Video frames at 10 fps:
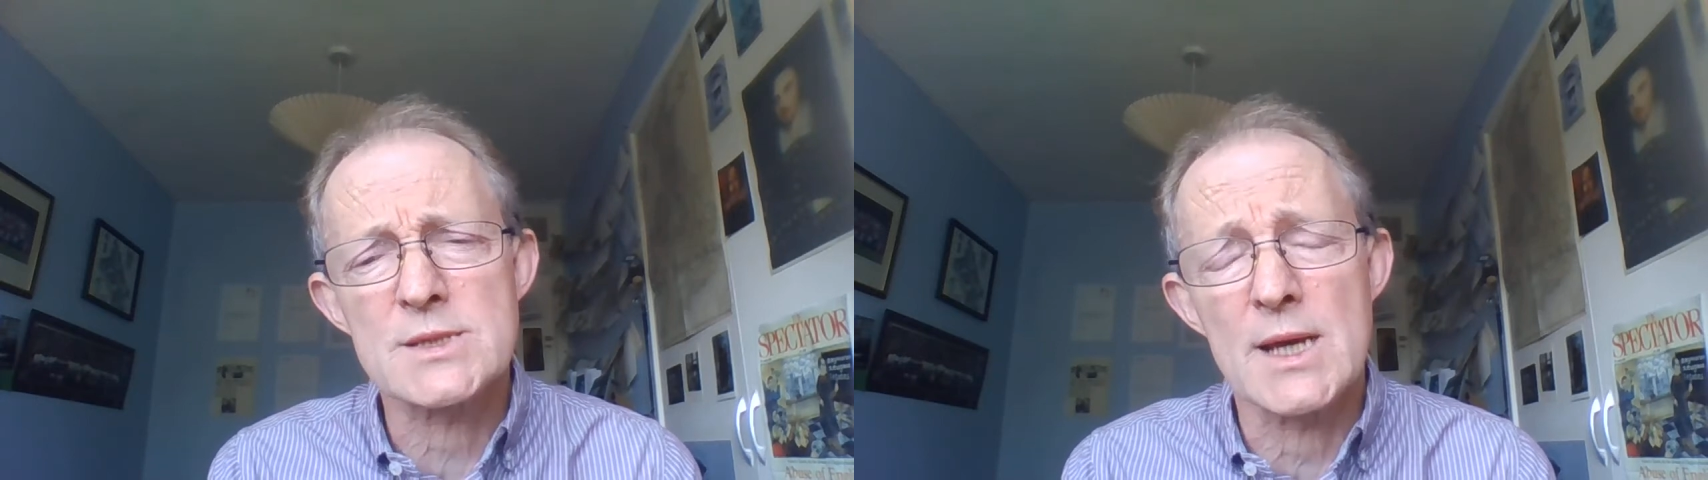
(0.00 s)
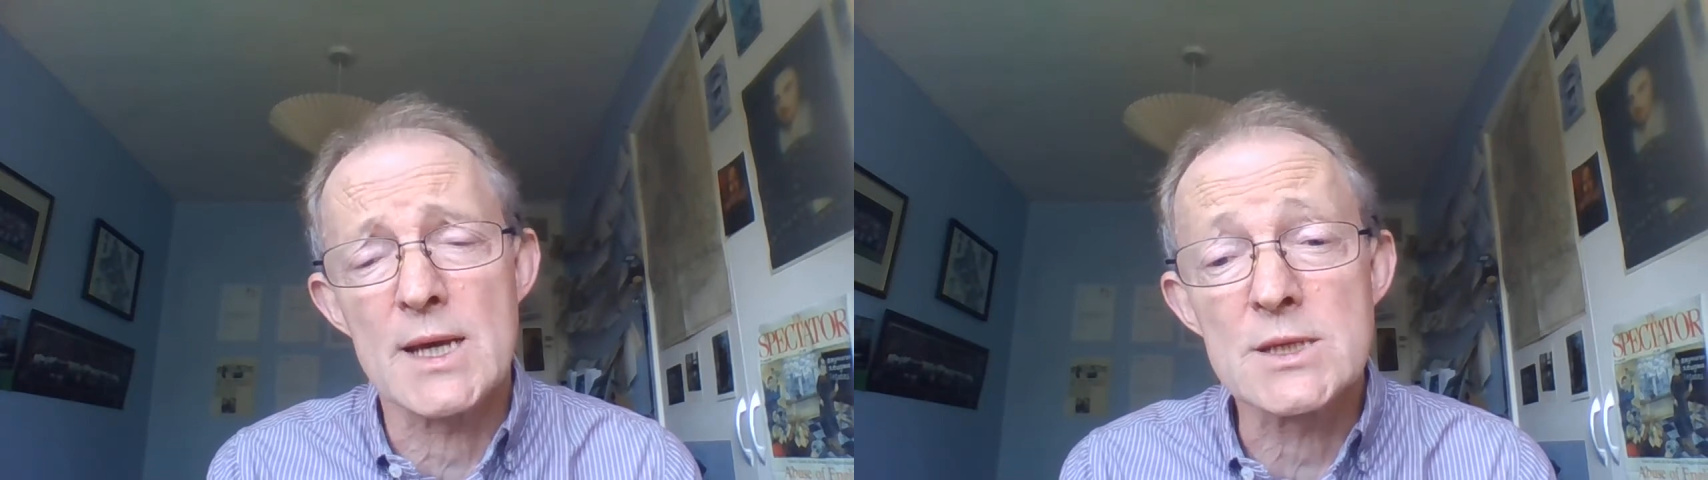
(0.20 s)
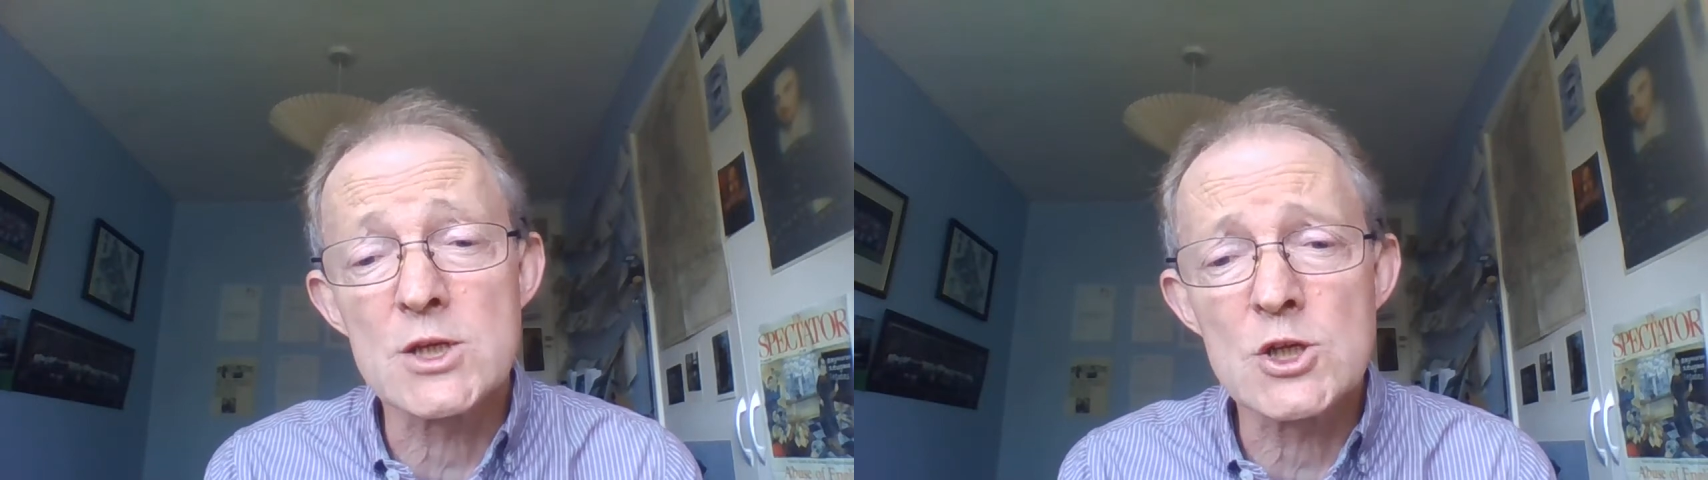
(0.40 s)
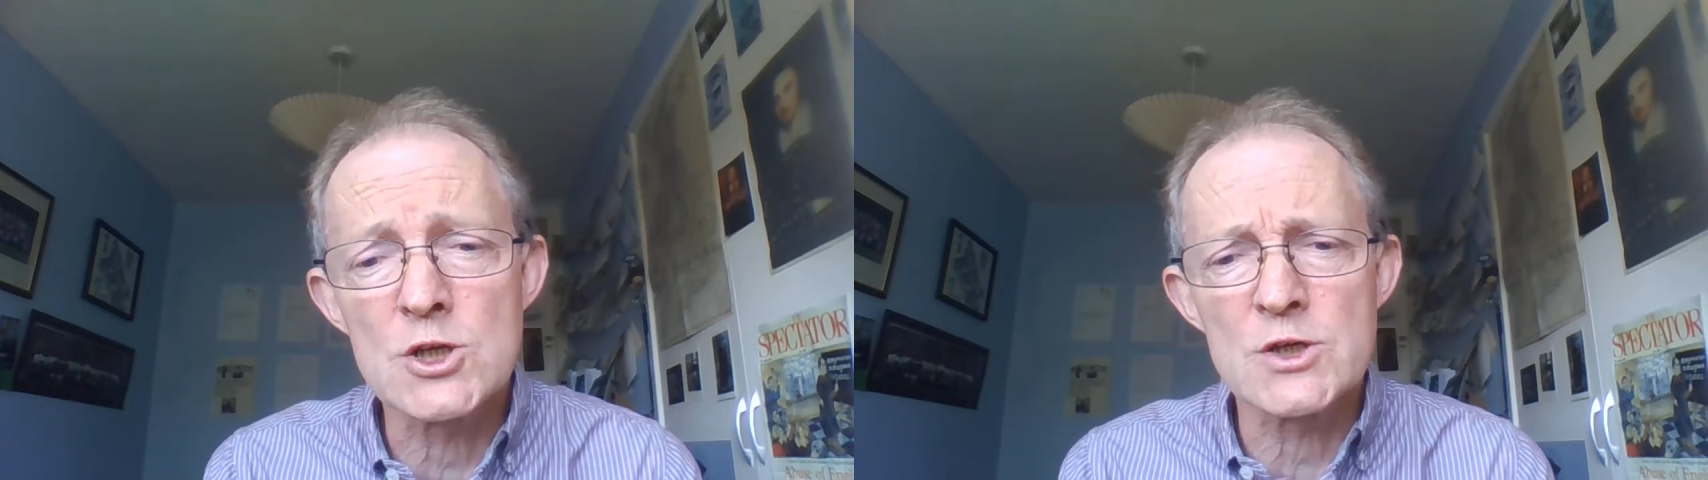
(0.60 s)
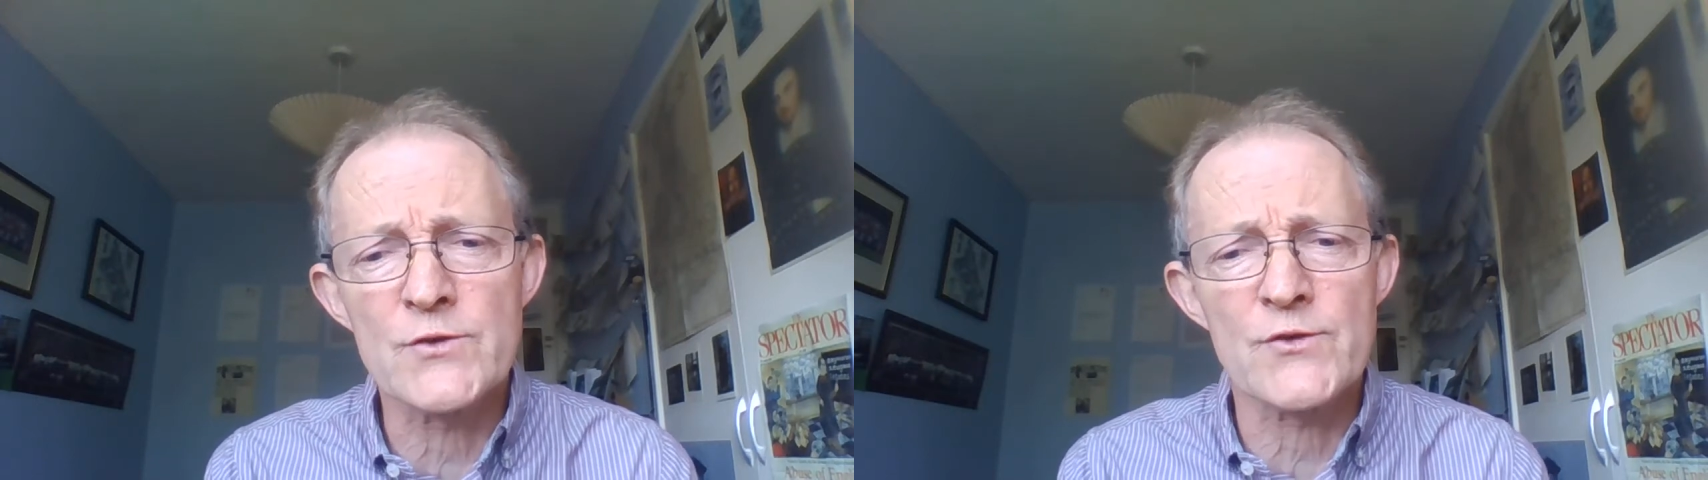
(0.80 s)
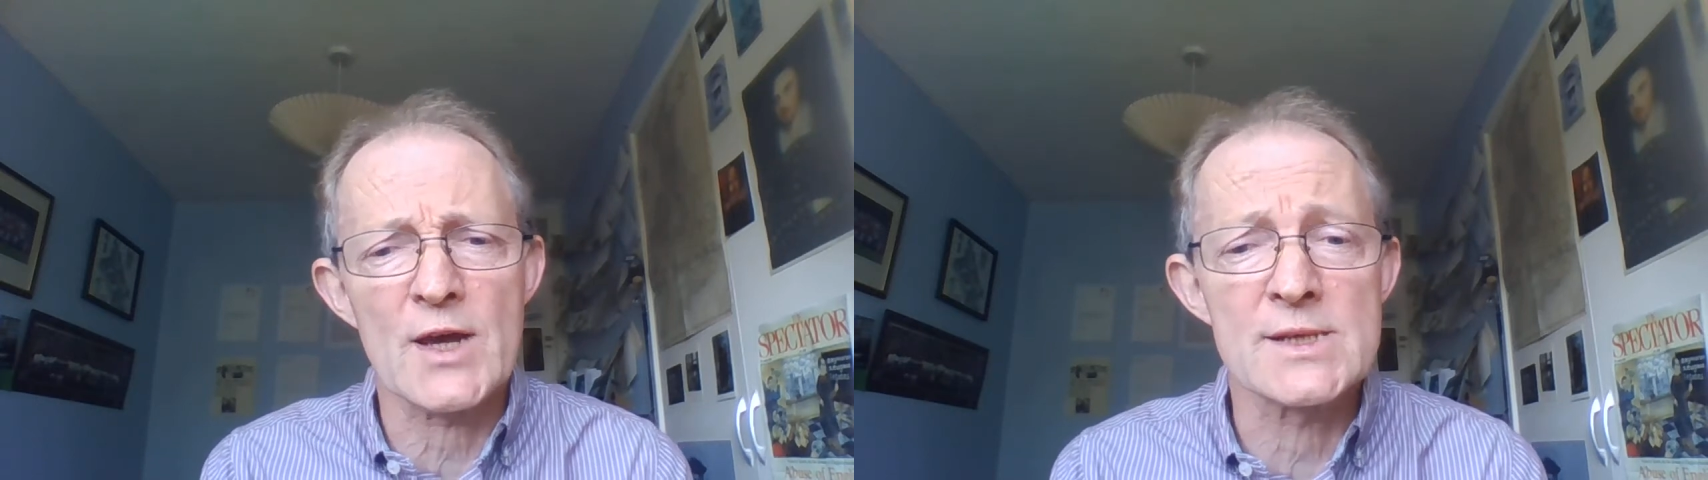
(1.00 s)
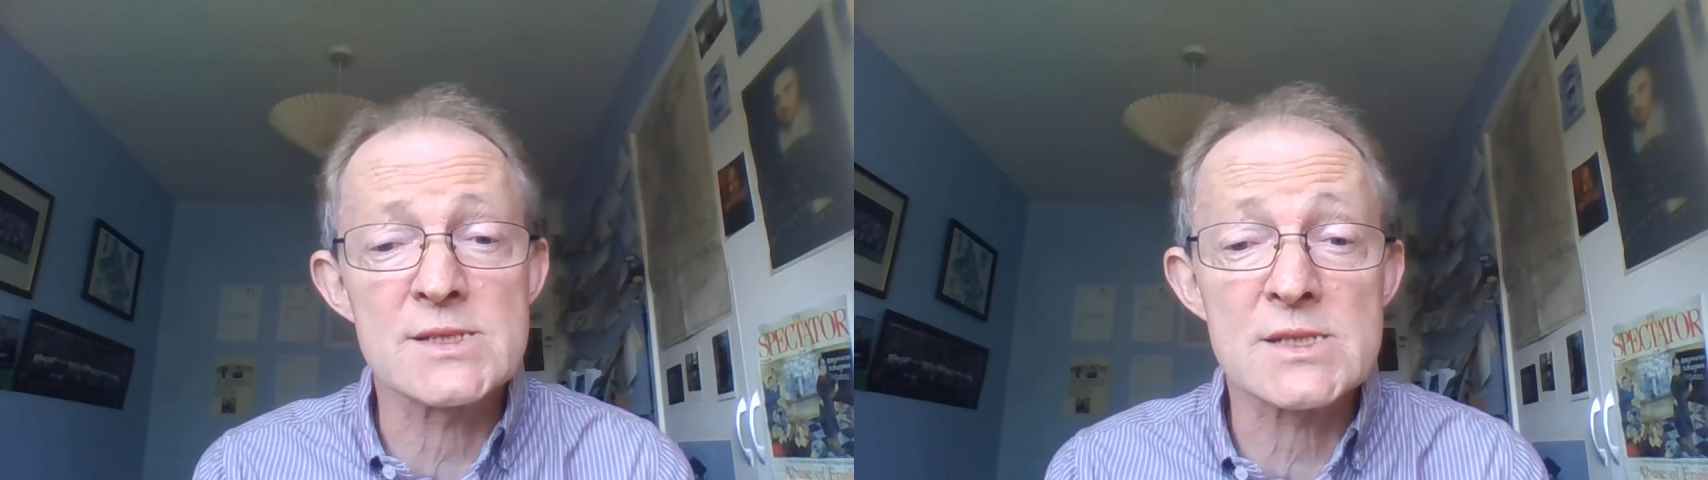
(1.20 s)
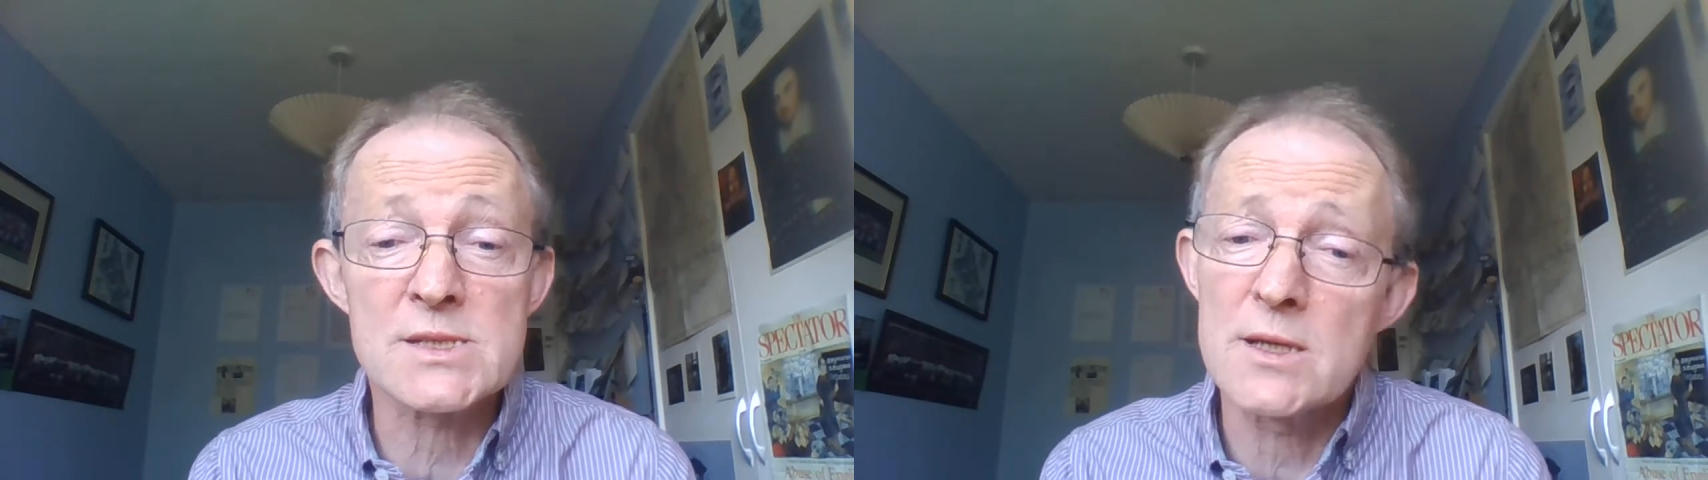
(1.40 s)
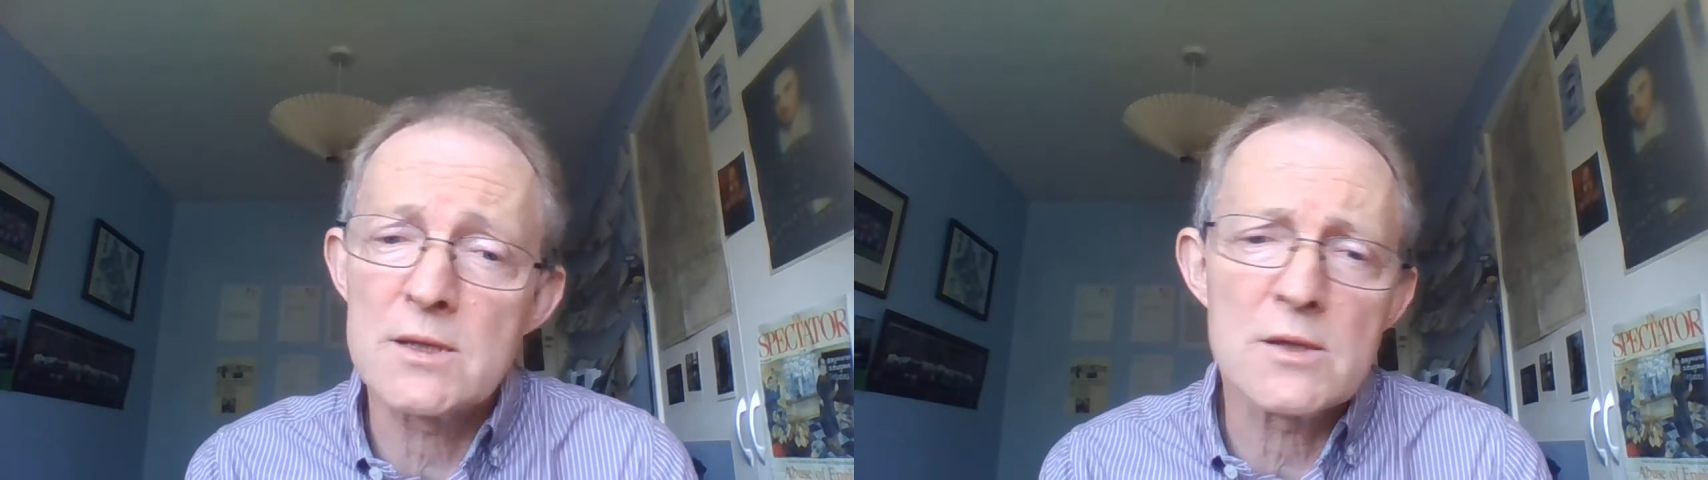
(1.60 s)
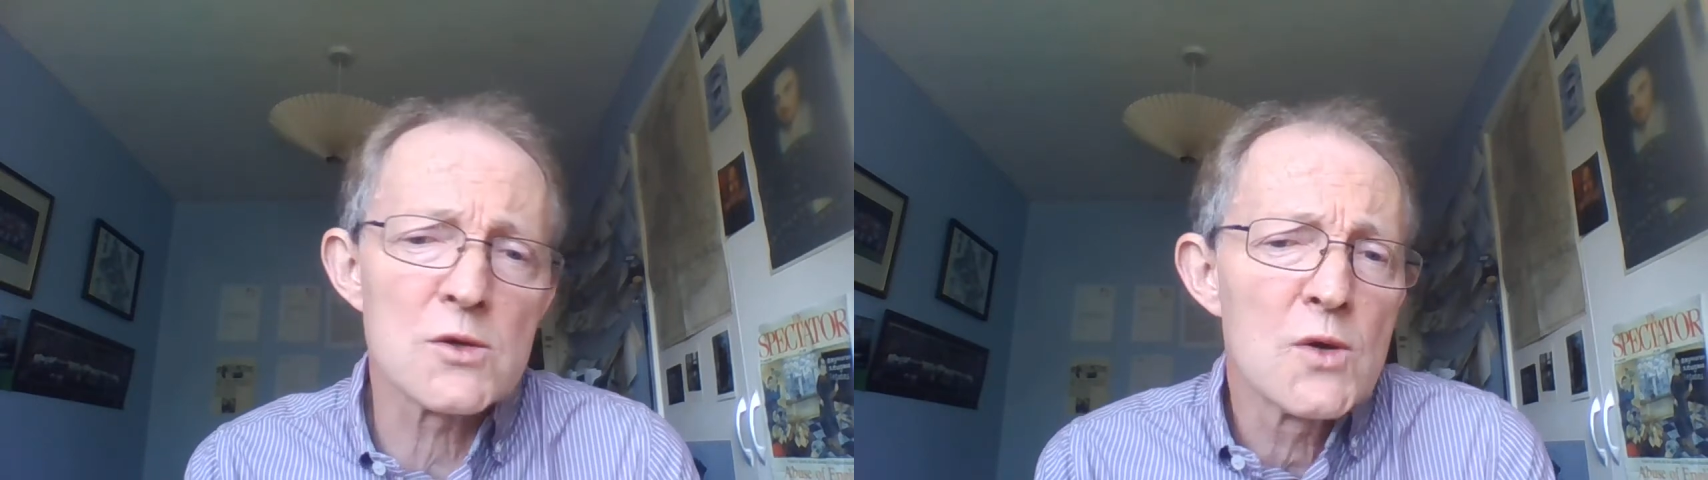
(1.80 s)
and nerve and
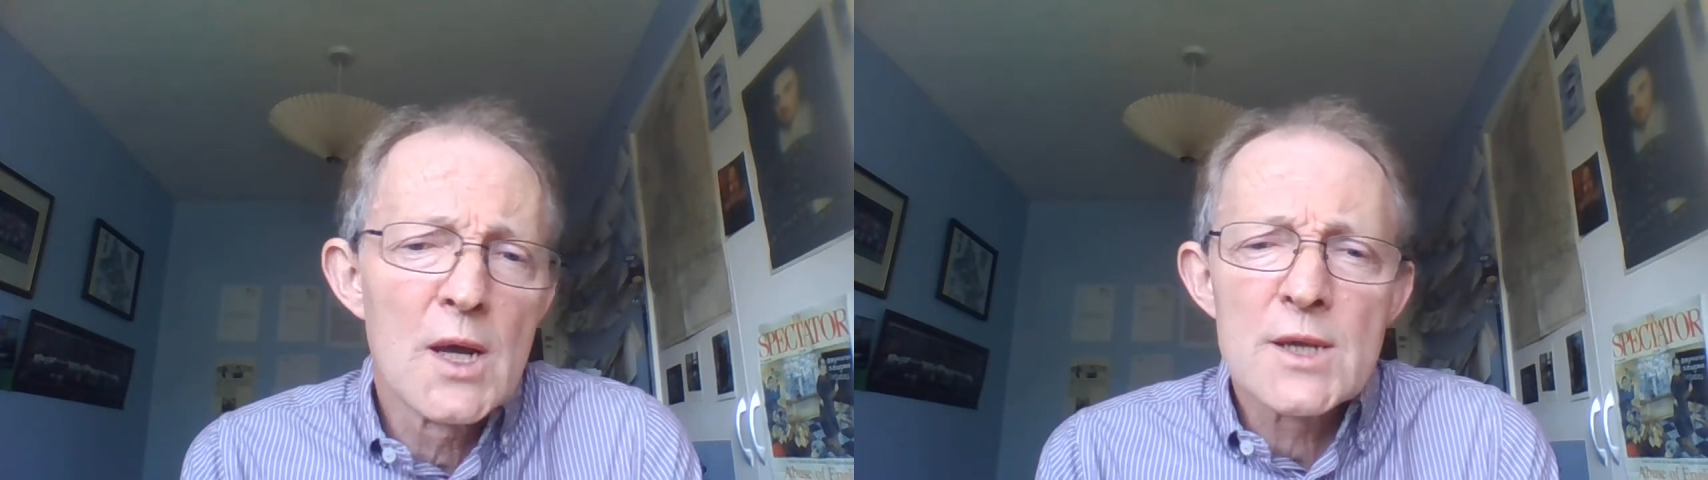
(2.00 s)
sinew